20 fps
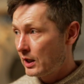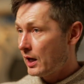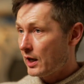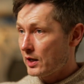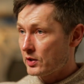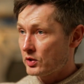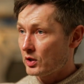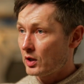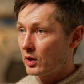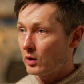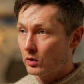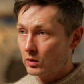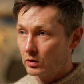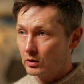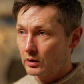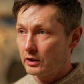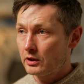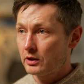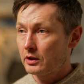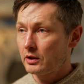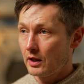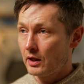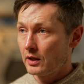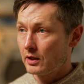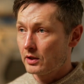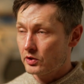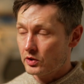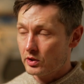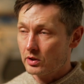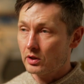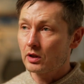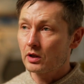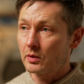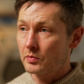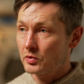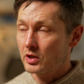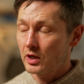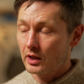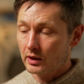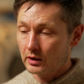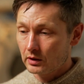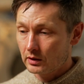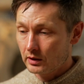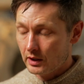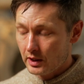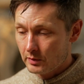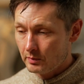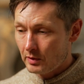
as earlier in the startup cycle as